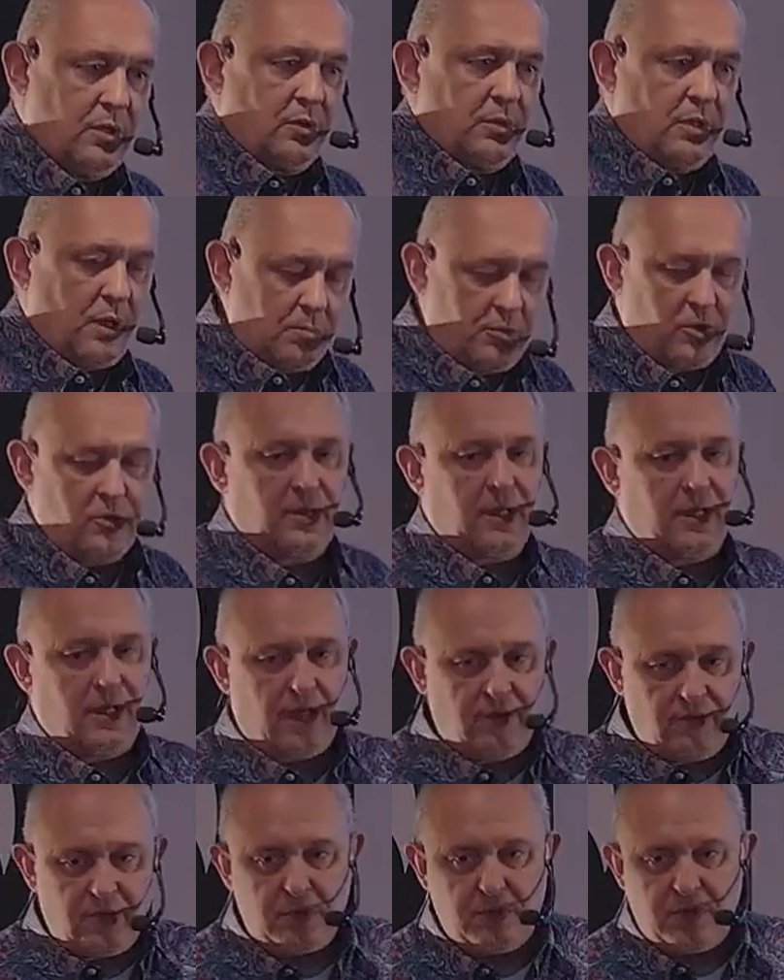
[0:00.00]
I'm not saying
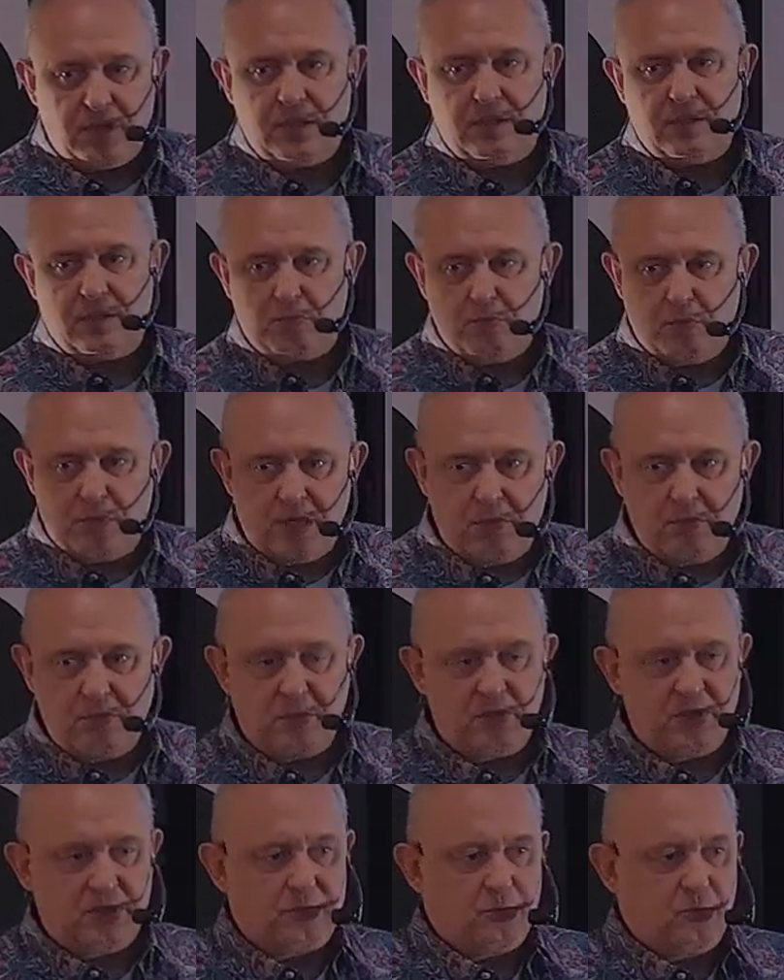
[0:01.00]
everybody, but many
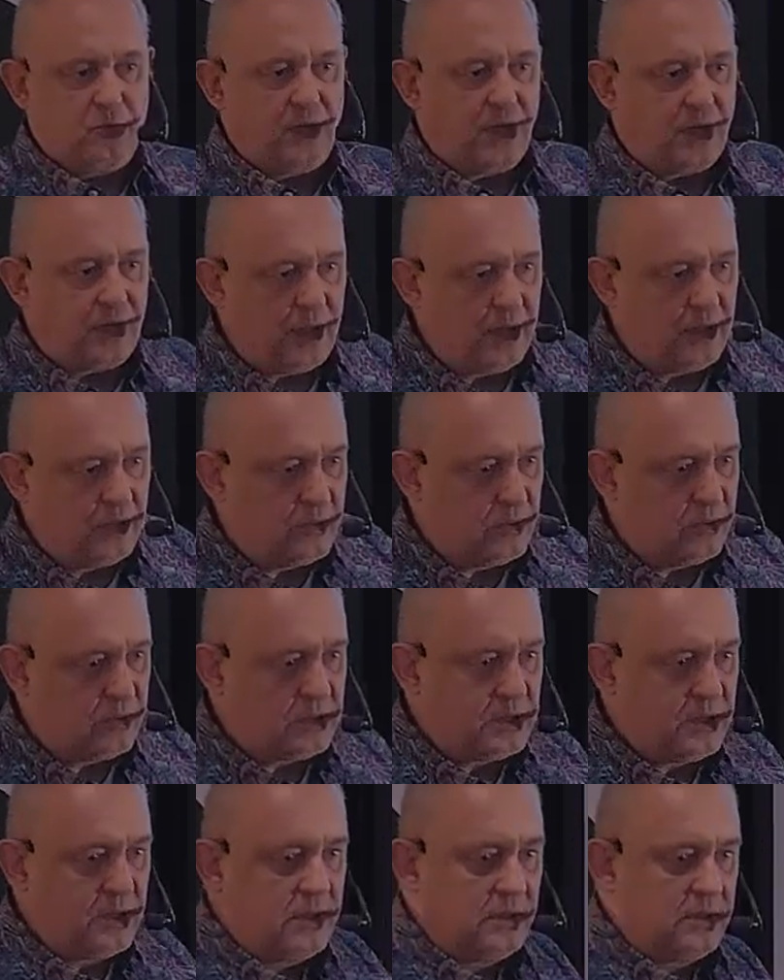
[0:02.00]
people is moving into the
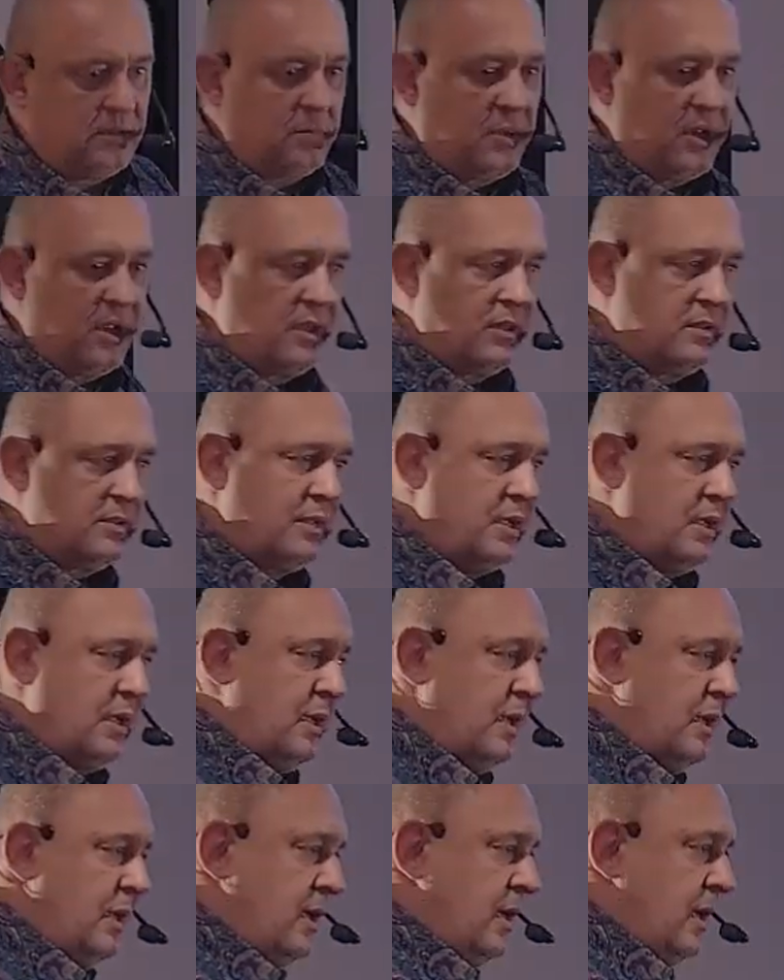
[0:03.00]
city space,
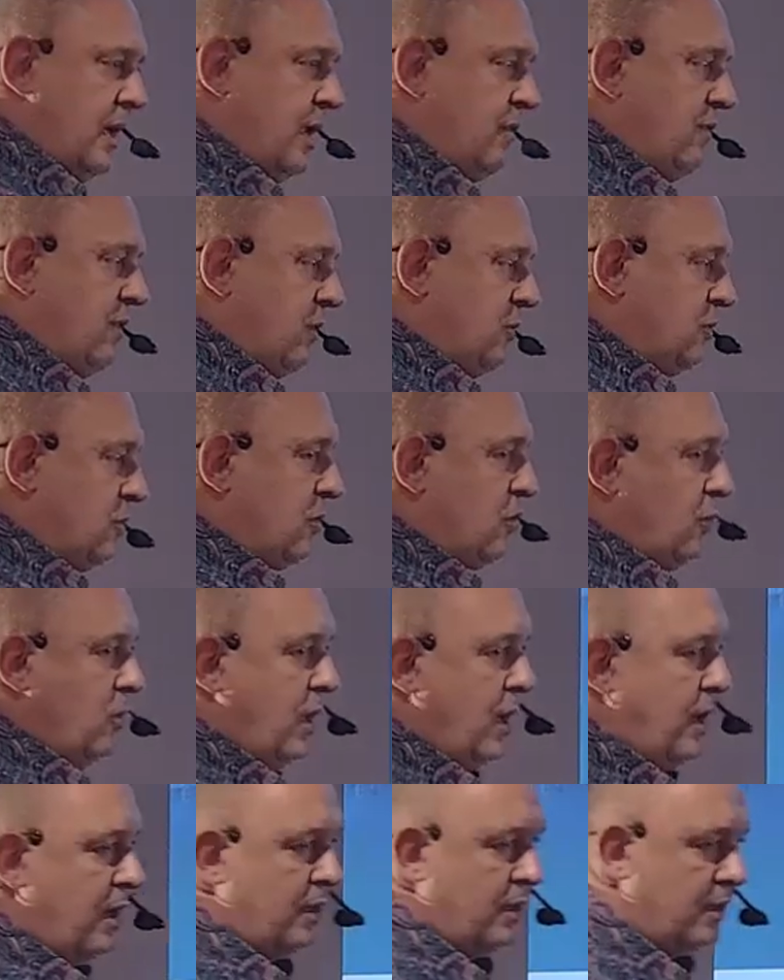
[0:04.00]
and we have to go
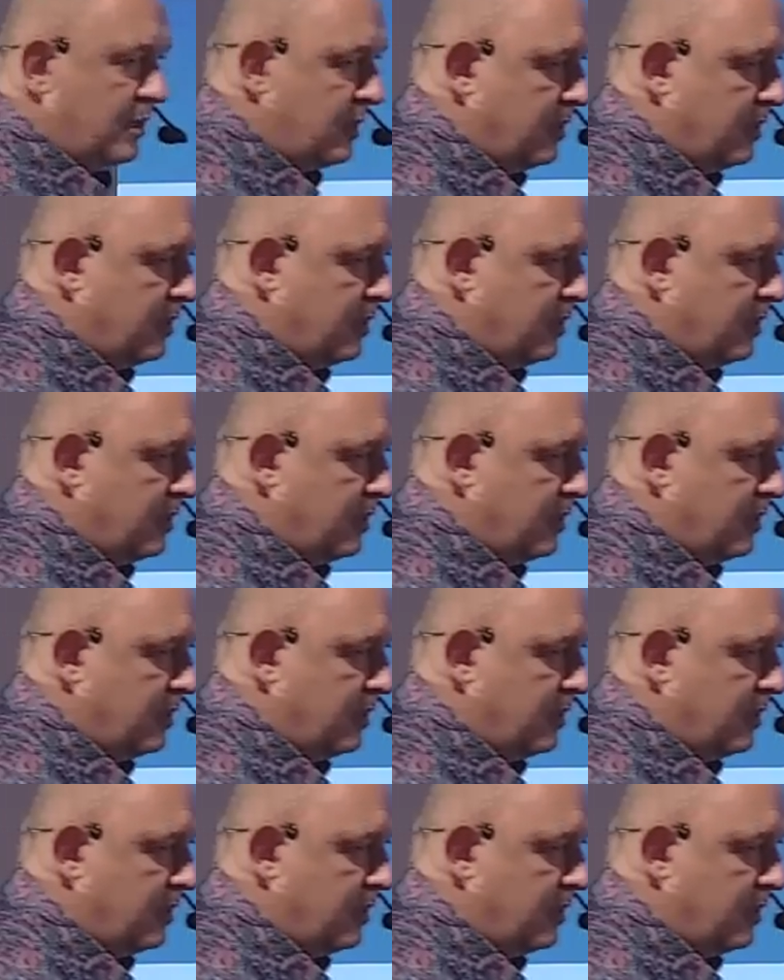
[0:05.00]
higher.